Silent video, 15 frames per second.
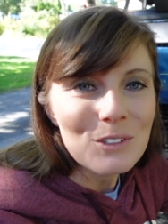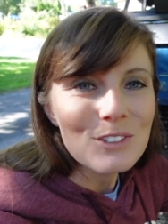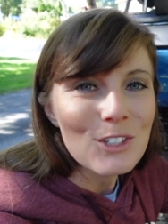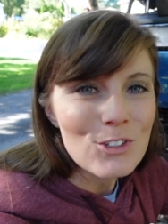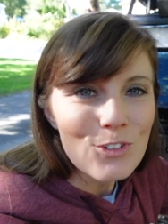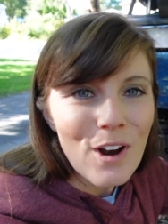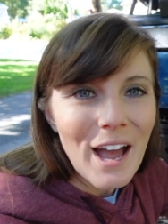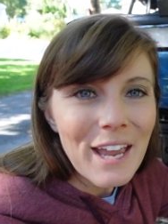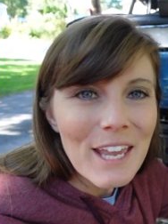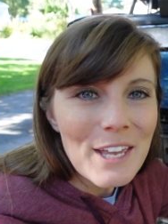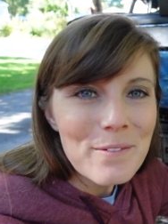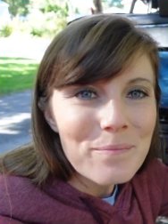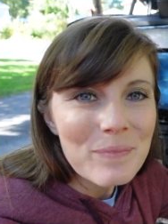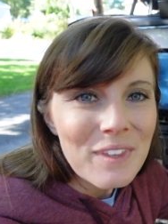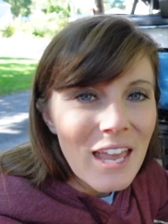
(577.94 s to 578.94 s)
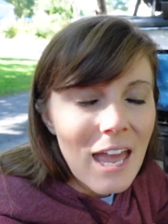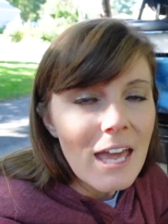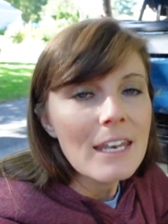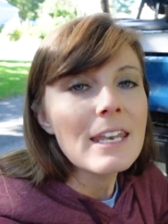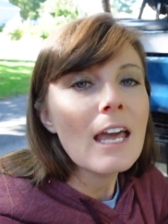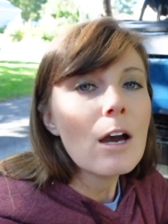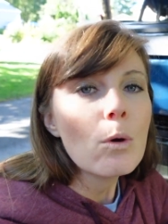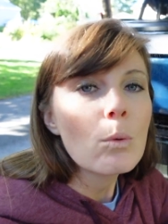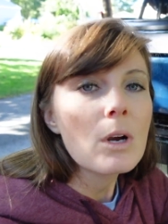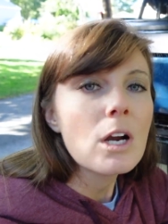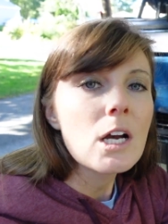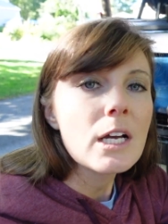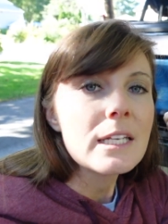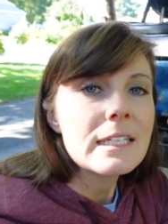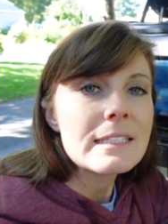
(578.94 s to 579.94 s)
to dry it. Now we're
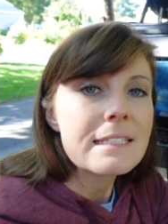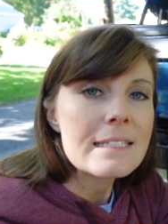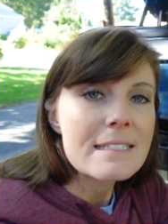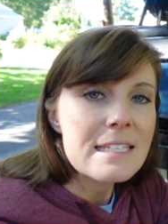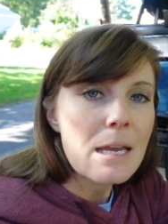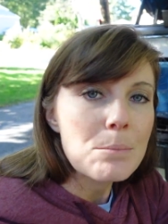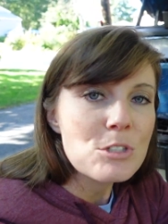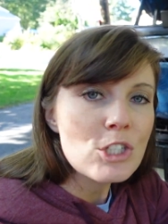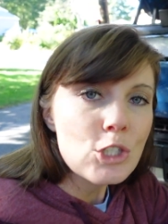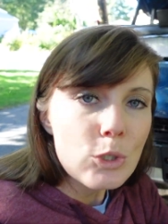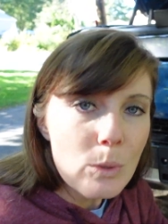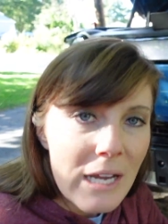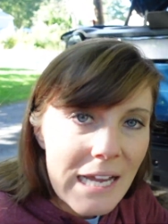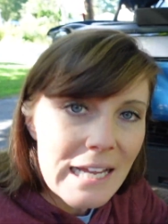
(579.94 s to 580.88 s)
on to step two.